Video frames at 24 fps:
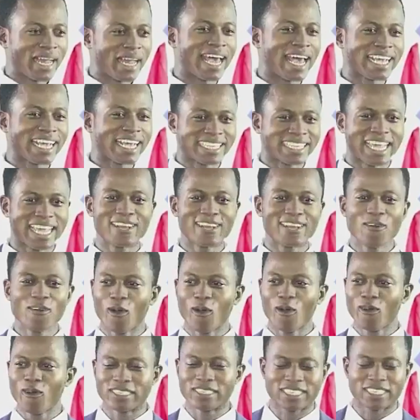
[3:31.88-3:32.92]
But like Daddy
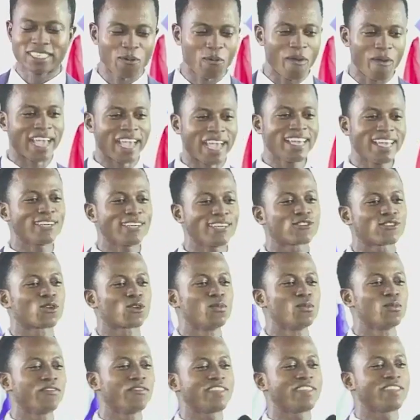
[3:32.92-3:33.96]
always say, we are here to
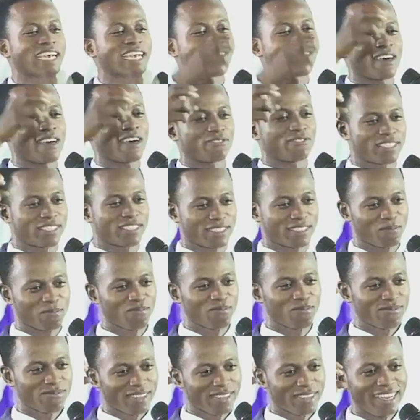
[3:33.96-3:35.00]
remove the craft,
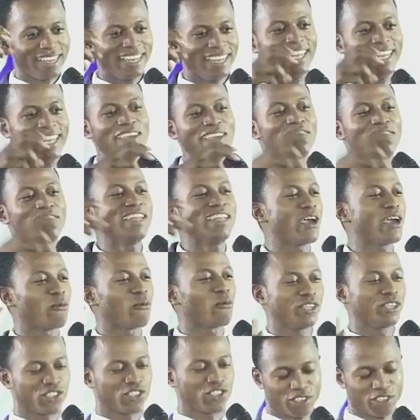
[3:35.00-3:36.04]
leaving
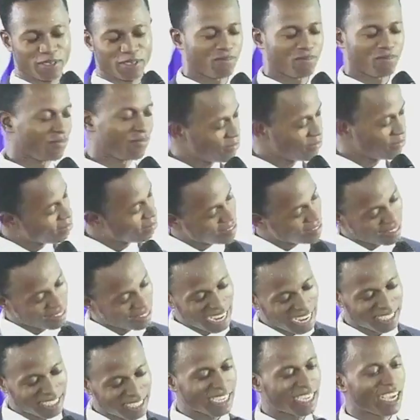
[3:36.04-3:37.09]
the witch,
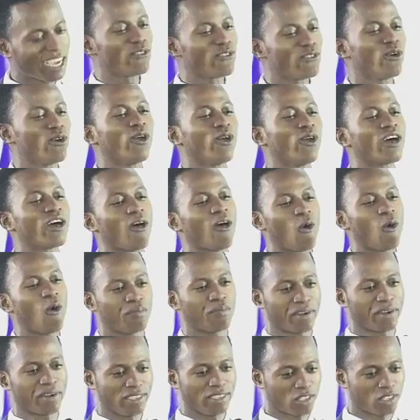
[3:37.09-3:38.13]
that she can no longer
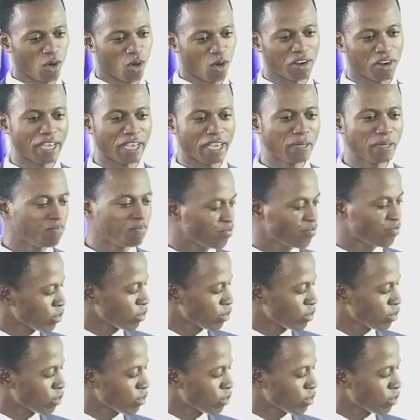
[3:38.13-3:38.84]
operate. Okay?